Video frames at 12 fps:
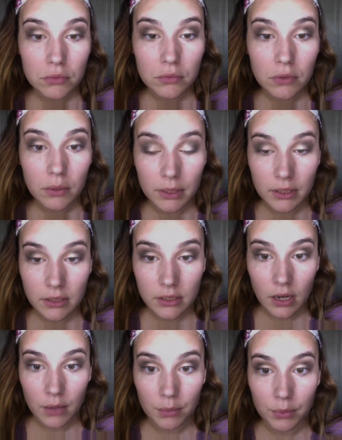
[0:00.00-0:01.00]
I mean, it's
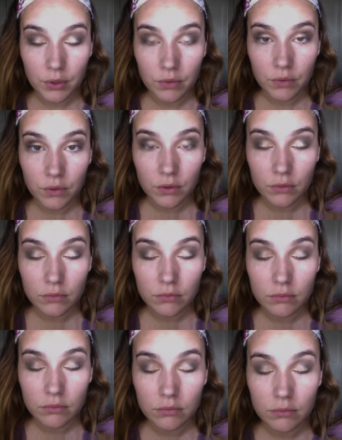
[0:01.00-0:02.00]
got beautiful
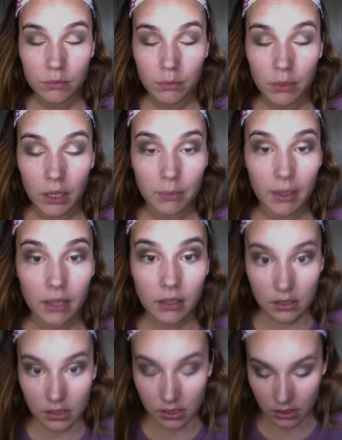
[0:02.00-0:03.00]

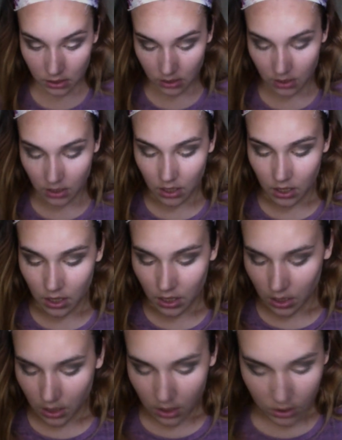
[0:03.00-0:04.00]
pigment.
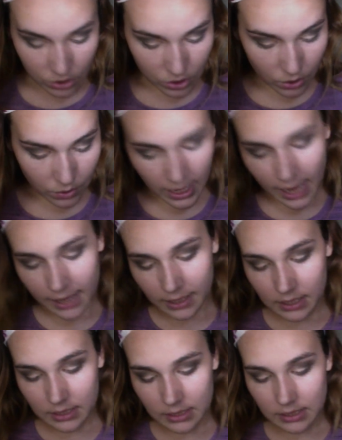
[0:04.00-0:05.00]
So that
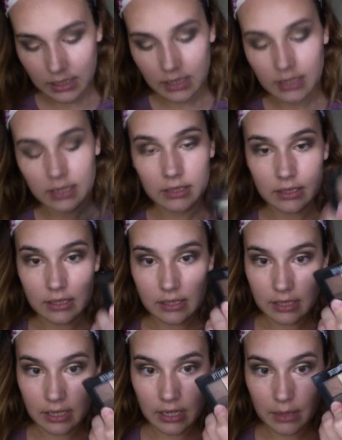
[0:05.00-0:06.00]
is the
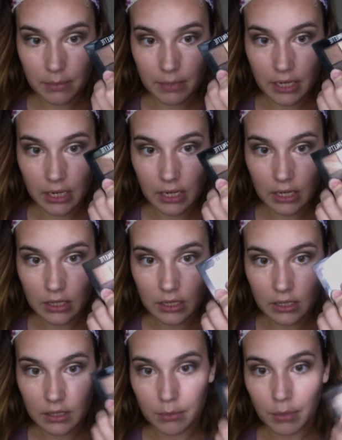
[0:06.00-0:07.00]
City Mini
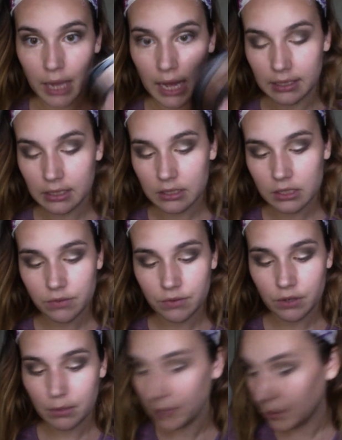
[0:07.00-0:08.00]
palette
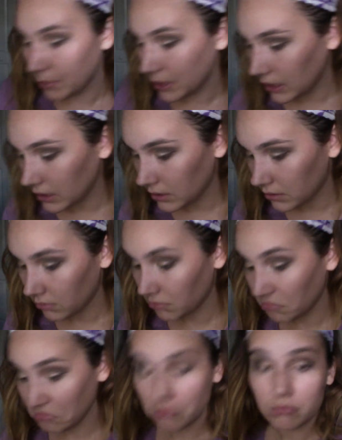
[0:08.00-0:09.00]
from Maybelline.
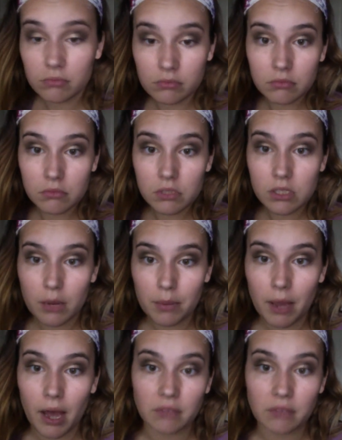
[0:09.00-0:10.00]
It's not bad.